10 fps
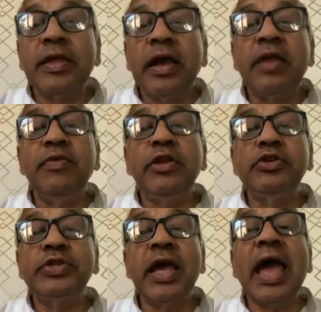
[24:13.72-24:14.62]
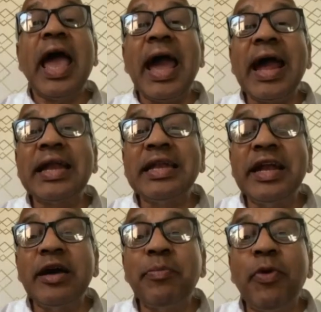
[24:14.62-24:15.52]
and when you say acted
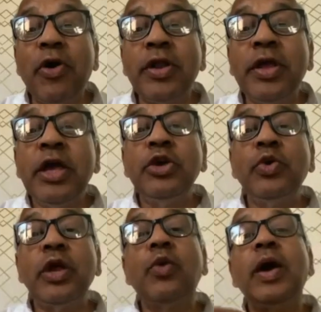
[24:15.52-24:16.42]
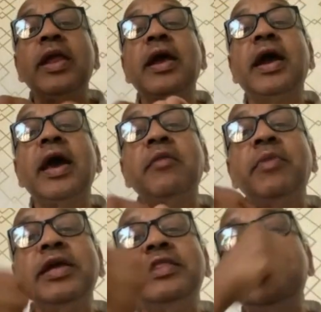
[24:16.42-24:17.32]
upon, you require karma
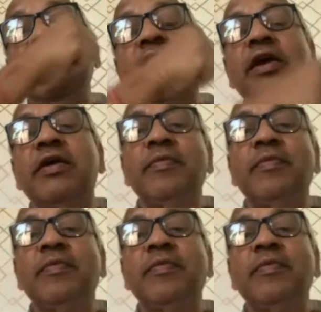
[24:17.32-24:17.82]
indriya.